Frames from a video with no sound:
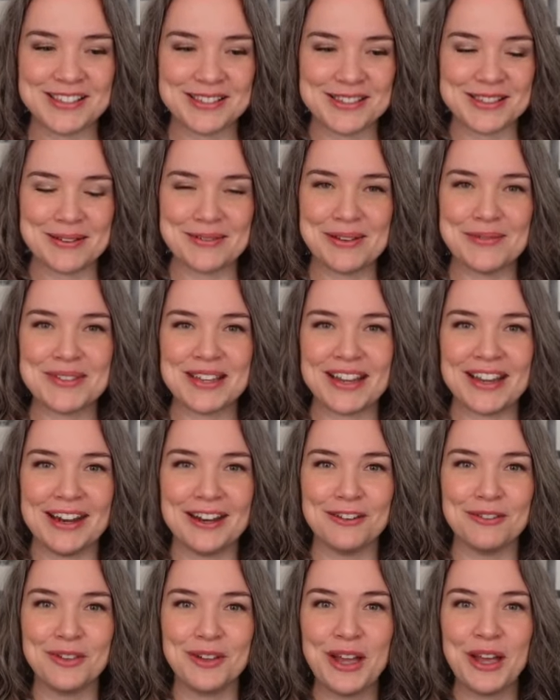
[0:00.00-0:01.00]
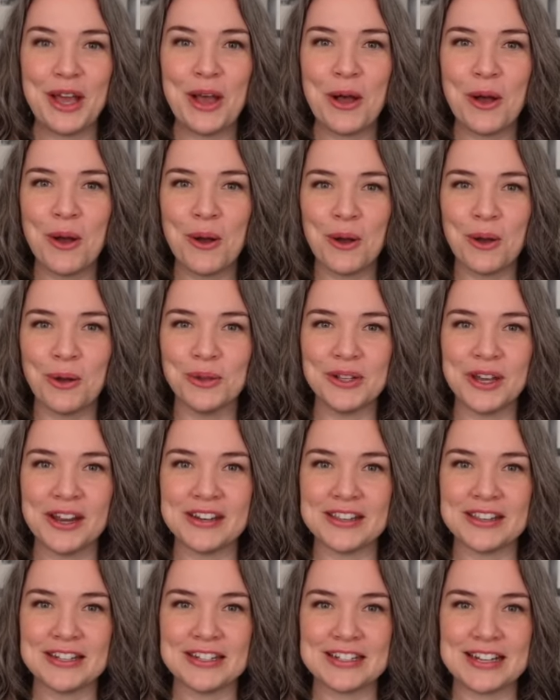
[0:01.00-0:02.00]
so, sometimes I kind of hold on
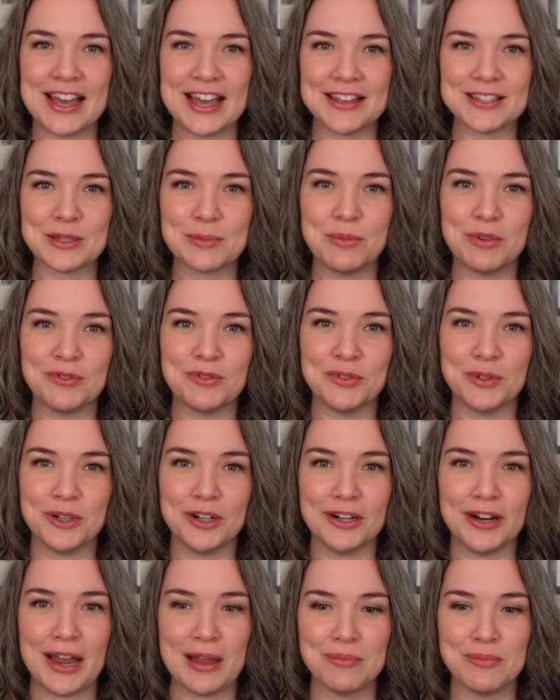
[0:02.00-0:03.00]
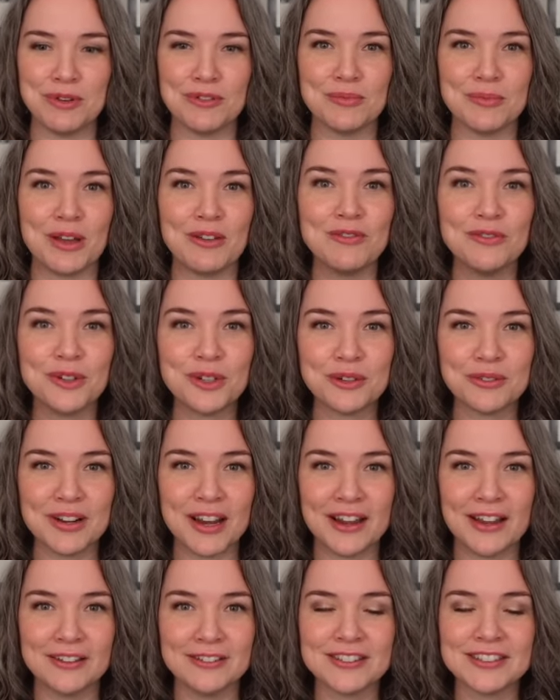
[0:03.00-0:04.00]
to the desk before I move my foot
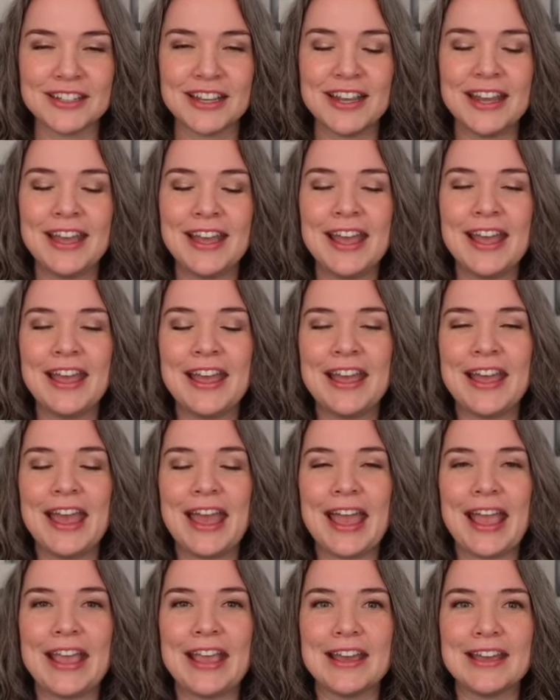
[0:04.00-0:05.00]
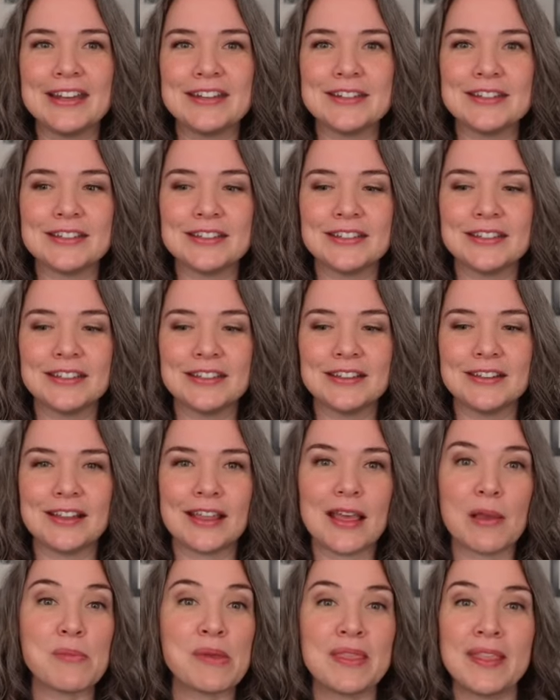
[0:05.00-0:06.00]
around. And
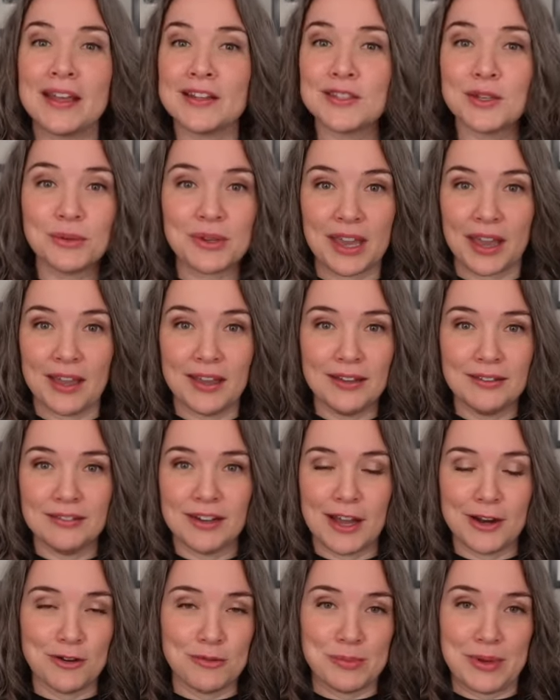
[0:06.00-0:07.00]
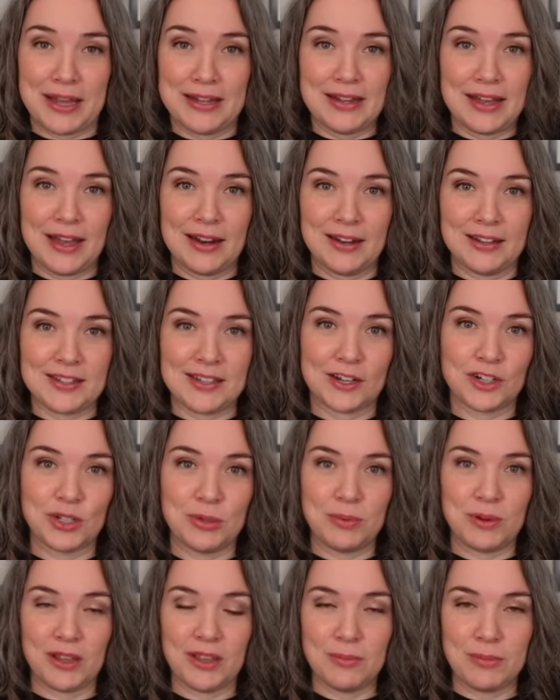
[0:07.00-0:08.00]
I mean, that's okay. I don't mind that. It's
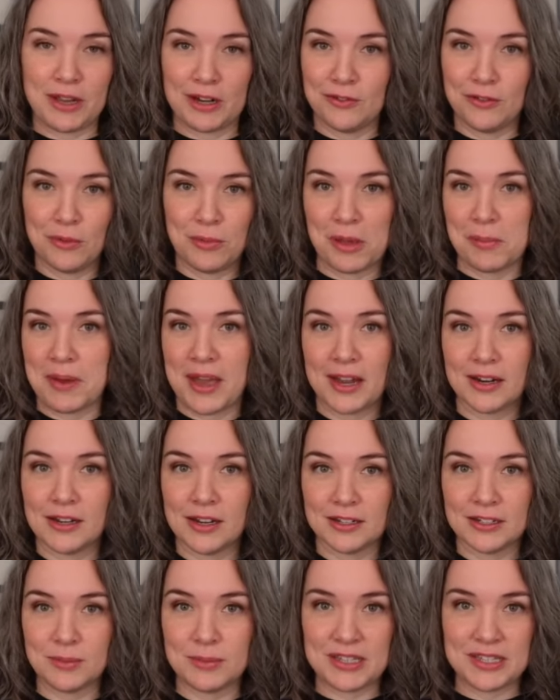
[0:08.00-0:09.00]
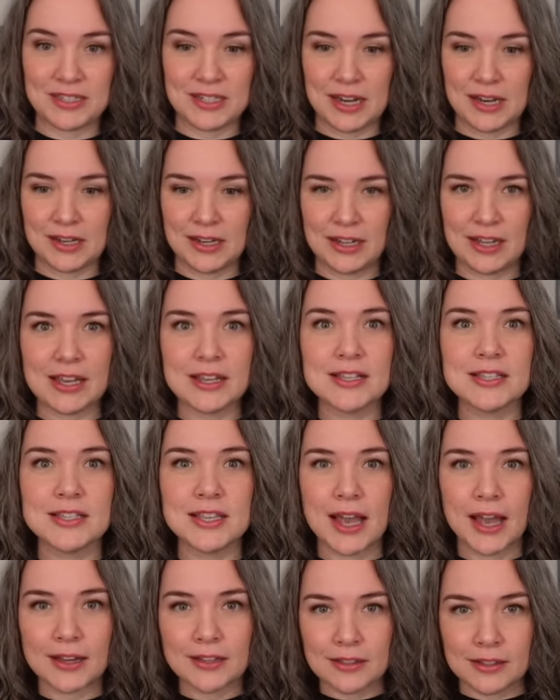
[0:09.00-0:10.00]
actually probably better for my back not to be standing
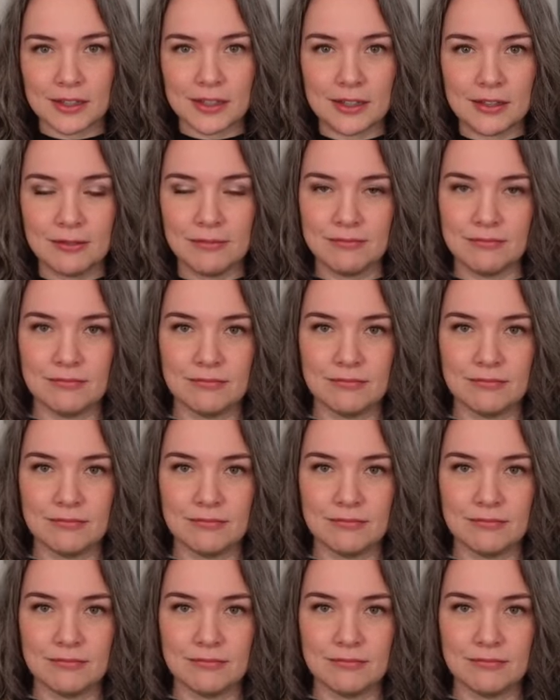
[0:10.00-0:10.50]
exactly